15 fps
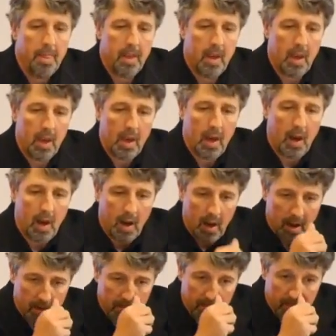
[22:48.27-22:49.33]
The
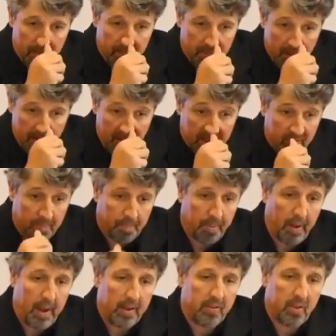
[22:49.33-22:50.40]
uh, the next
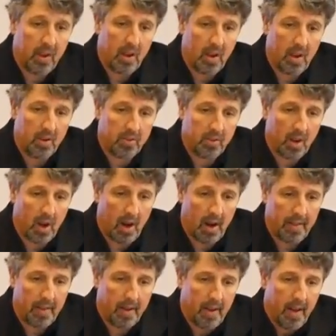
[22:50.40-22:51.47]
place is
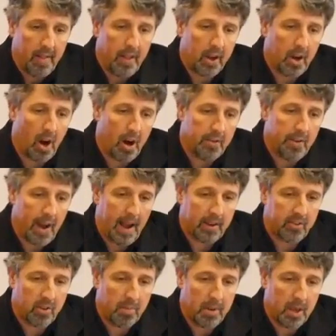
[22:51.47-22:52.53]
uh, the
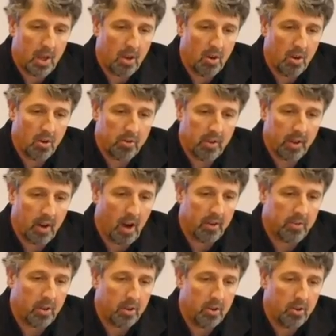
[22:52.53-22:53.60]
contracts to be used and the
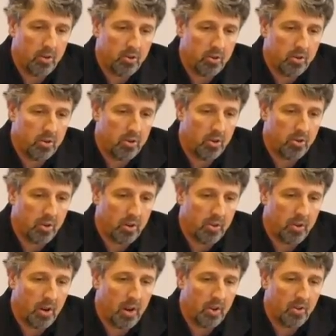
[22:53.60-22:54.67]
constitutional
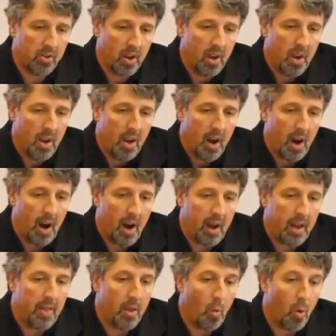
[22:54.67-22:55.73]
duties uh,
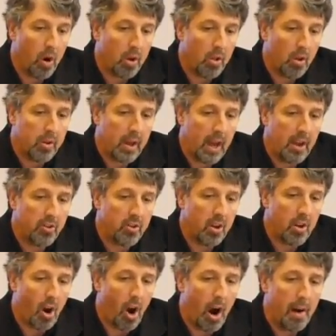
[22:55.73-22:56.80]
in the work
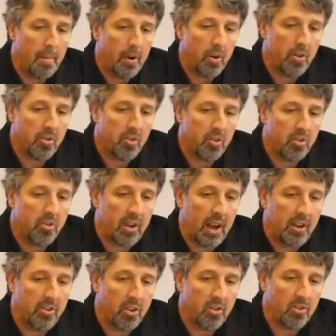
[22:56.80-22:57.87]
location, harbors,
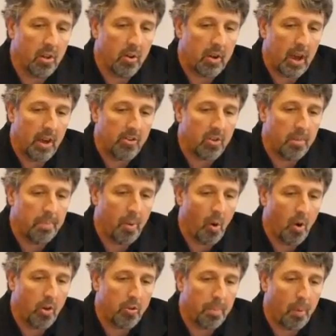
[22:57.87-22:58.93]
stations, location,
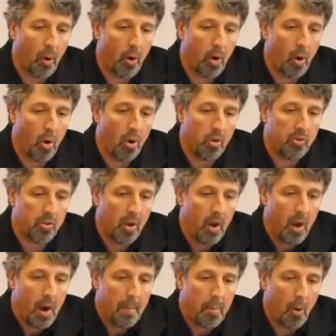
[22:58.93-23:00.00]
ports, portholes,
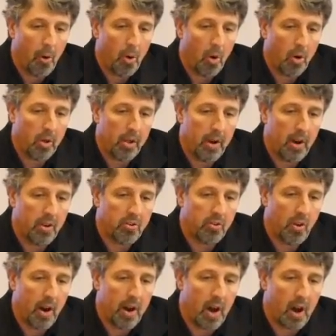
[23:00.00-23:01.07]
porthole clearance,
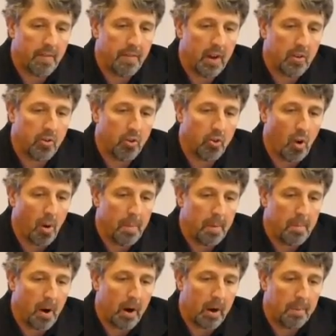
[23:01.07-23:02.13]
dry dock vessels,
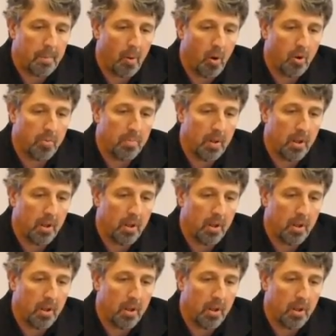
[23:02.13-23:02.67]
open market ports,